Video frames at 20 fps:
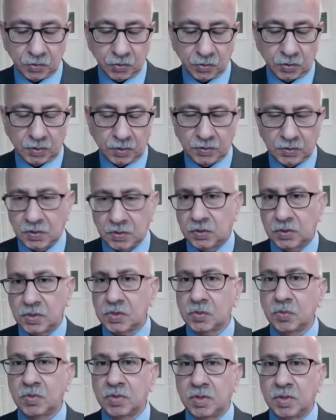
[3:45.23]
This is
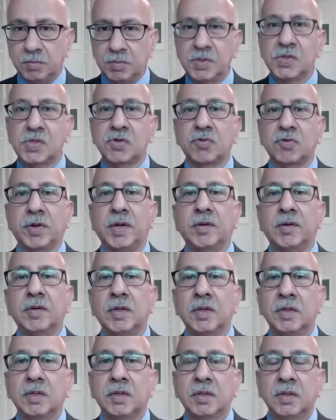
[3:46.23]
just to demonstrate
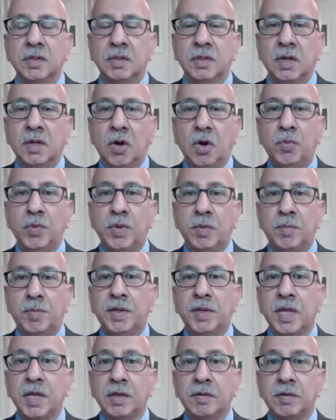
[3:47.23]
how we are
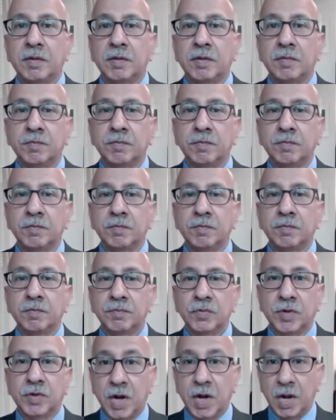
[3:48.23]
bringing a
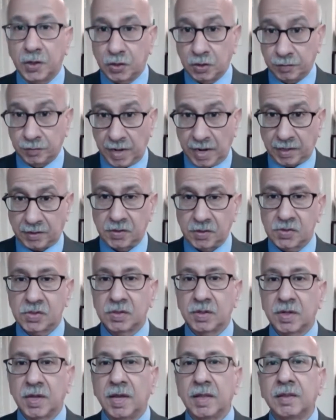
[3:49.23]
variety of actors
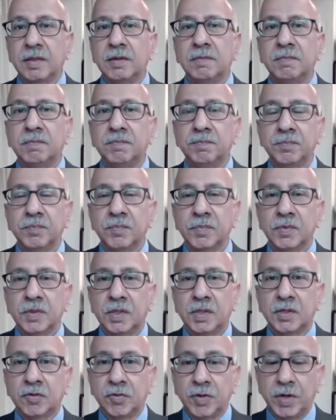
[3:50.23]
together
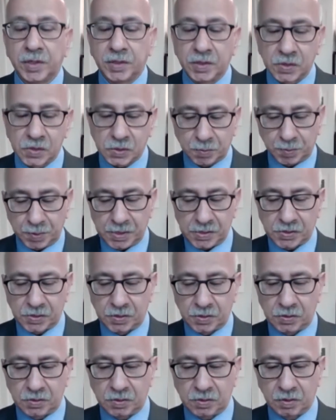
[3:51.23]
and creating
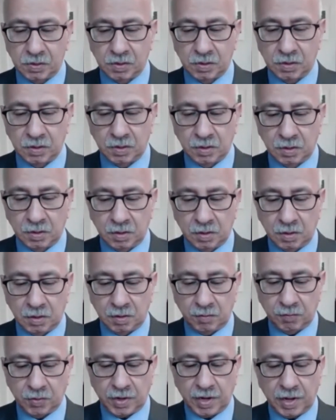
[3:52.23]
spaces
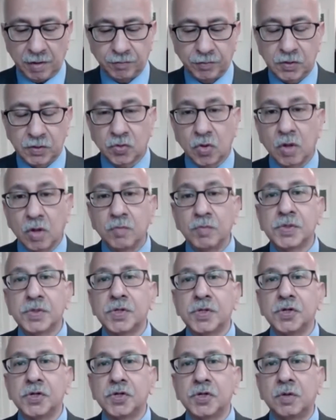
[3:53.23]
for have this
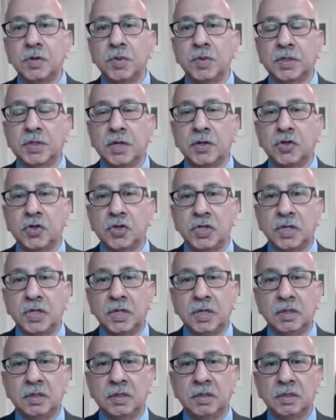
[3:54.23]
conversation which can
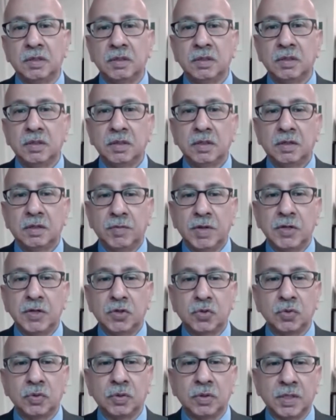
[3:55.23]
yield
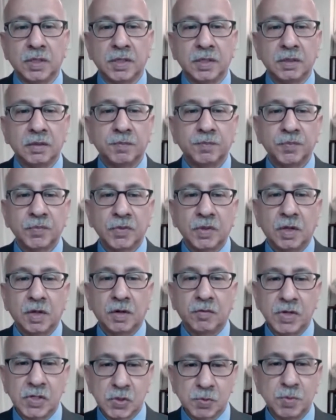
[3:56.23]
eventually
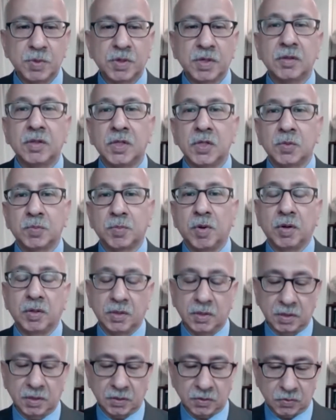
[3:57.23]
investment in these
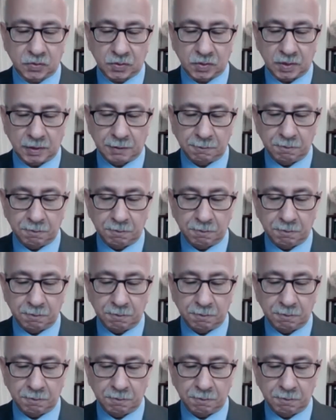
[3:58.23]
projects.